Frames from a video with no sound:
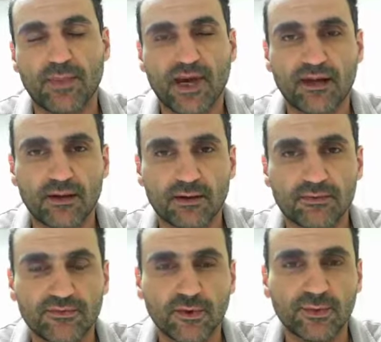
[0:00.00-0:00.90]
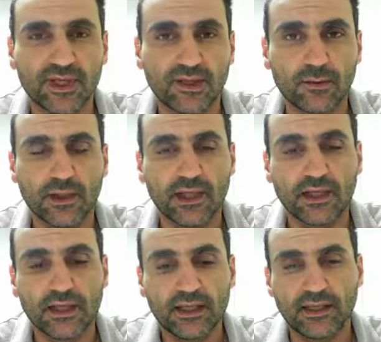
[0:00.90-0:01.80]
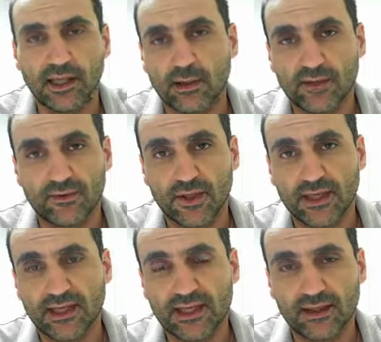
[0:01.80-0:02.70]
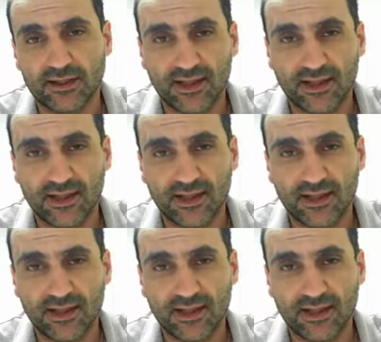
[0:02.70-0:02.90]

Panadol formula, where, you know, I've got a headache,